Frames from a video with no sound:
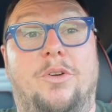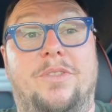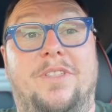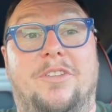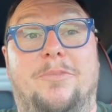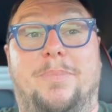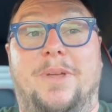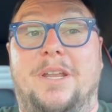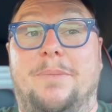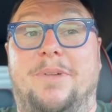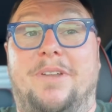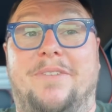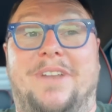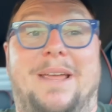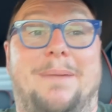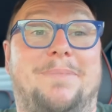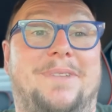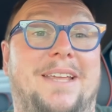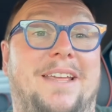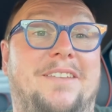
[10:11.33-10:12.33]
There's been a bit of an
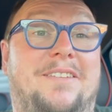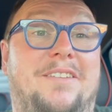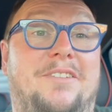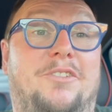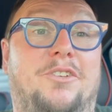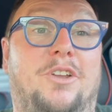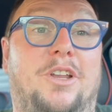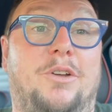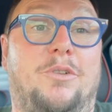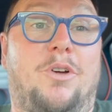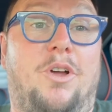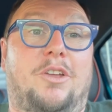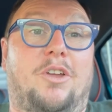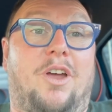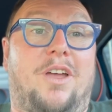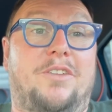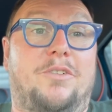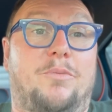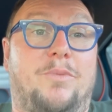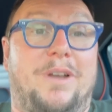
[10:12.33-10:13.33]
update since earlier on.
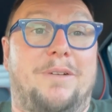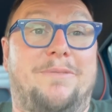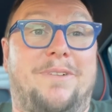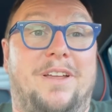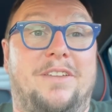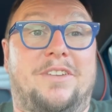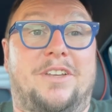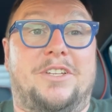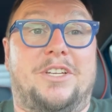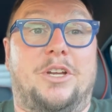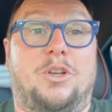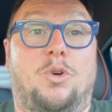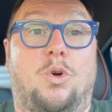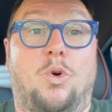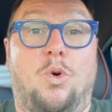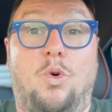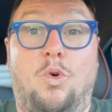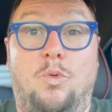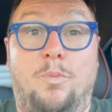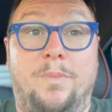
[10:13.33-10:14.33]
Guys at Redphase actually
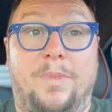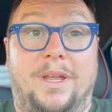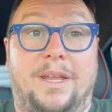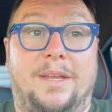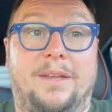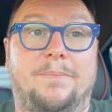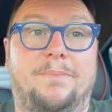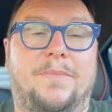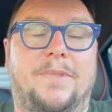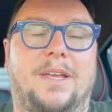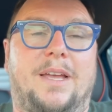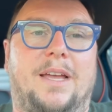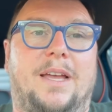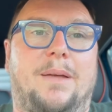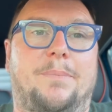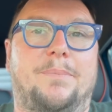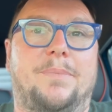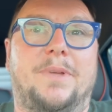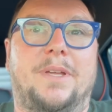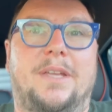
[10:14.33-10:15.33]
called me
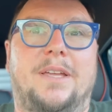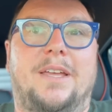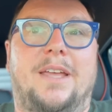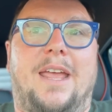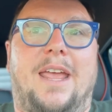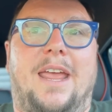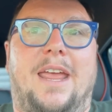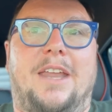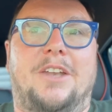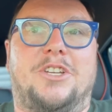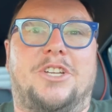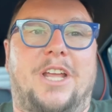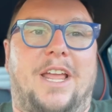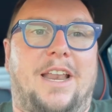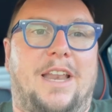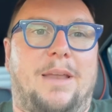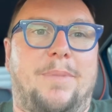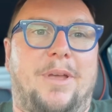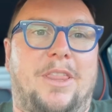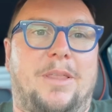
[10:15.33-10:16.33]
and chatted
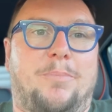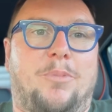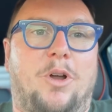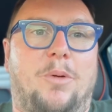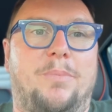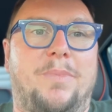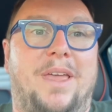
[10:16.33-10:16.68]
about the problem,